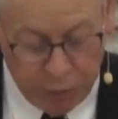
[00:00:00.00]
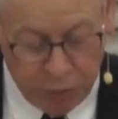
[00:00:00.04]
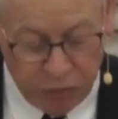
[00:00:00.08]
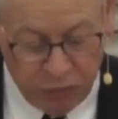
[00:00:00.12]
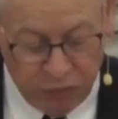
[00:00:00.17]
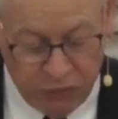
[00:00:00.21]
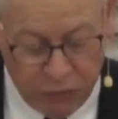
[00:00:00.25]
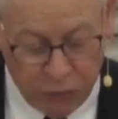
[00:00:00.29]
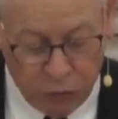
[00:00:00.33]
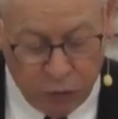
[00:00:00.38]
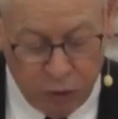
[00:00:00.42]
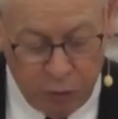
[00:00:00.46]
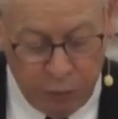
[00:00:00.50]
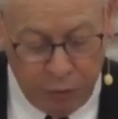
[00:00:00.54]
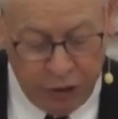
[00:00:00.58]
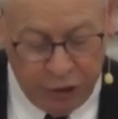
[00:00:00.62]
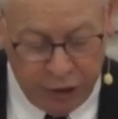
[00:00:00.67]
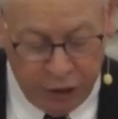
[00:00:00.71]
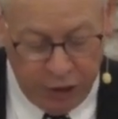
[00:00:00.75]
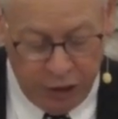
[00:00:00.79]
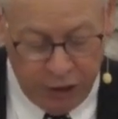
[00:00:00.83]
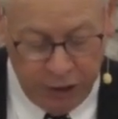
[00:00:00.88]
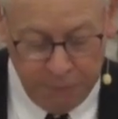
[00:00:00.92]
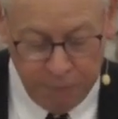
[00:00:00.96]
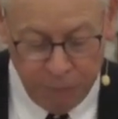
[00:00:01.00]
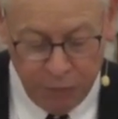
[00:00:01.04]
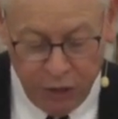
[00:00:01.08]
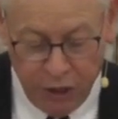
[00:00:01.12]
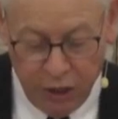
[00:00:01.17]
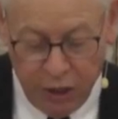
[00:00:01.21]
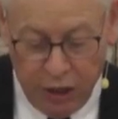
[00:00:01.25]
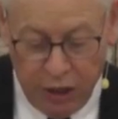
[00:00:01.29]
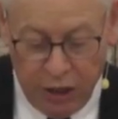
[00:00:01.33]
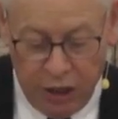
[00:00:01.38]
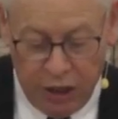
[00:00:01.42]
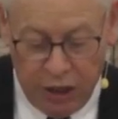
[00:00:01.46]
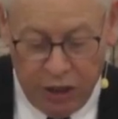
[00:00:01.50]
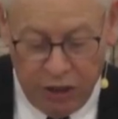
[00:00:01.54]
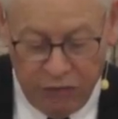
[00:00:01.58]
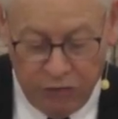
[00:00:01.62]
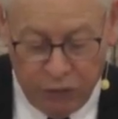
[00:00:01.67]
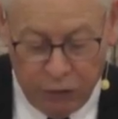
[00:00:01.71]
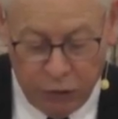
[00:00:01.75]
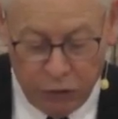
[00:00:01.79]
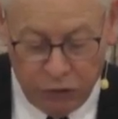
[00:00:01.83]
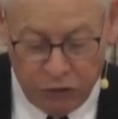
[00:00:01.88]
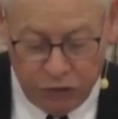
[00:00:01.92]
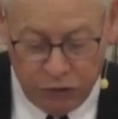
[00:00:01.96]
4, beginning in
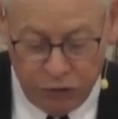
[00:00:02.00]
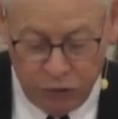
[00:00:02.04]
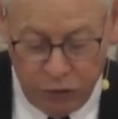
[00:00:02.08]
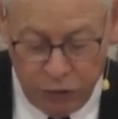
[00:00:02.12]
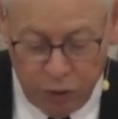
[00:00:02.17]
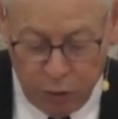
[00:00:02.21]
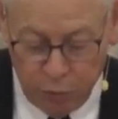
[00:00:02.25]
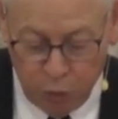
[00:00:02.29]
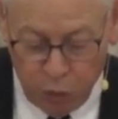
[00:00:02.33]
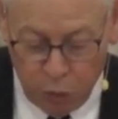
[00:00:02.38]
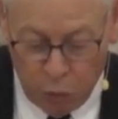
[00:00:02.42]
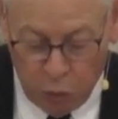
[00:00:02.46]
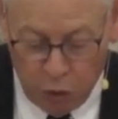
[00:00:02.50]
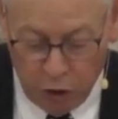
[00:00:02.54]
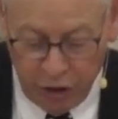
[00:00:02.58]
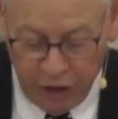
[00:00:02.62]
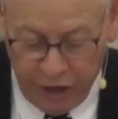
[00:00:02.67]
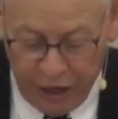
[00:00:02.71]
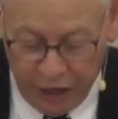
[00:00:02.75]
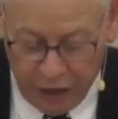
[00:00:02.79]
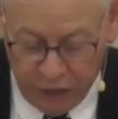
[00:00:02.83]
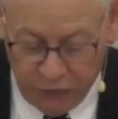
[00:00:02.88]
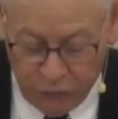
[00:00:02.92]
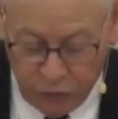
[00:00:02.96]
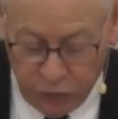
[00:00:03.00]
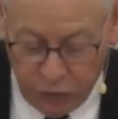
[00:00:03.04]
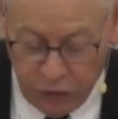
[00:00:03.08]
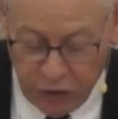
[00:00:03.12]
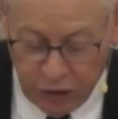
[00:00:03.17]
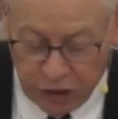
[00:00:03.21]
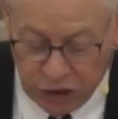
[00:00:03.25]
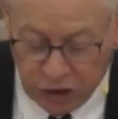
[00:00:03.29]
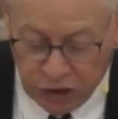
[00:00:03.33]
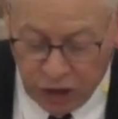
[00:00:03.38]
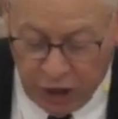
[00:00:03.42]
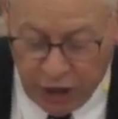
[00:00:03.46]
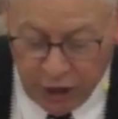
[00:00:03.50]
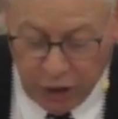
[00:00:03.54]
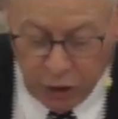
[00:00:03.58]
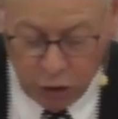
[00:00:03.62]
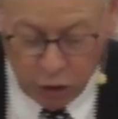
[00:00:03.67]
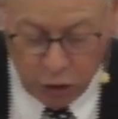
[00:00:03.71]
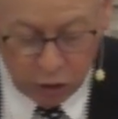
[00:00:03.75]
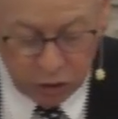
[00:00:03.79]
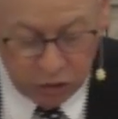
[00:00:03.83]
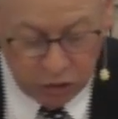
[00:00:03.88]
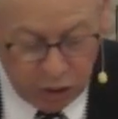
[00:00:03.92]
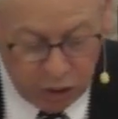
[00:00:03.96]
verse number 1. After this I looked, and